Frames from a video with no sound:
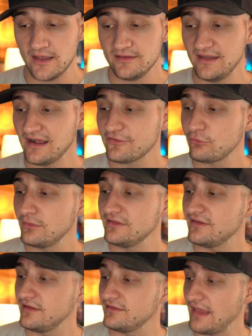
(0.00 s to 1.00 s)
Doc
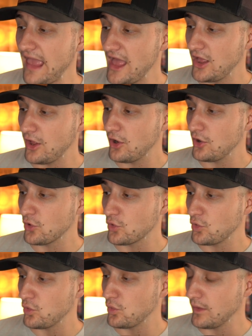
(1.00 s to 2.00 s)
Swinson's El
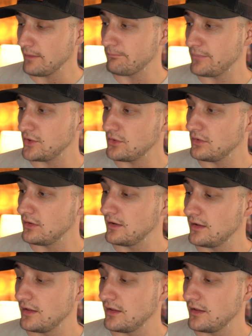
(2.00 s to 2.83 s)
Cuerpo.